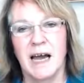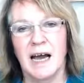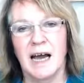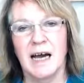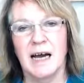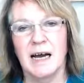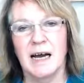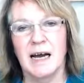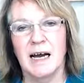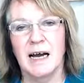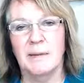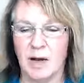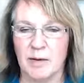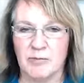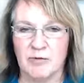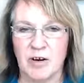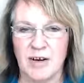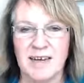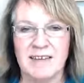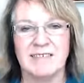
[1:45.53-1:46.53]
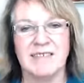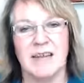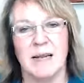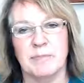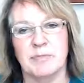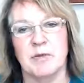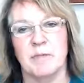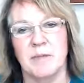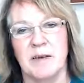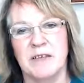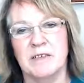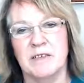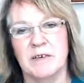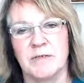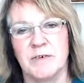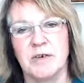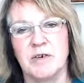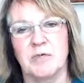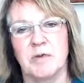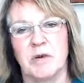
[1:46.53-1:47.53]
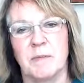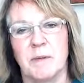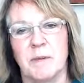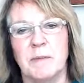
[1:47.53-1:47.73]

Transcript: I'm trying to set up some interviews with